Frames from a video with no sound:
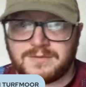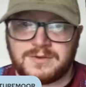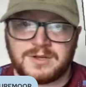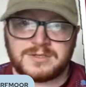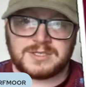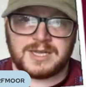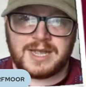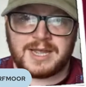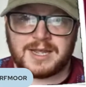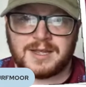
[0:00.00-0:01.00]
God's
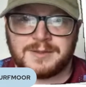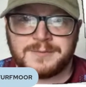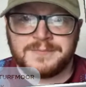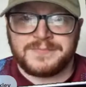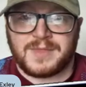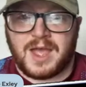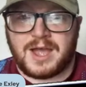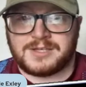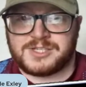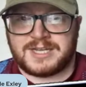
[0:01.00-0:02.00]
sake.
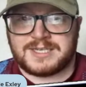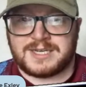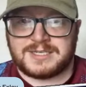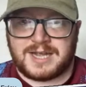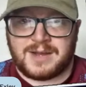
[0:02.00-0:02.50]
Jay says,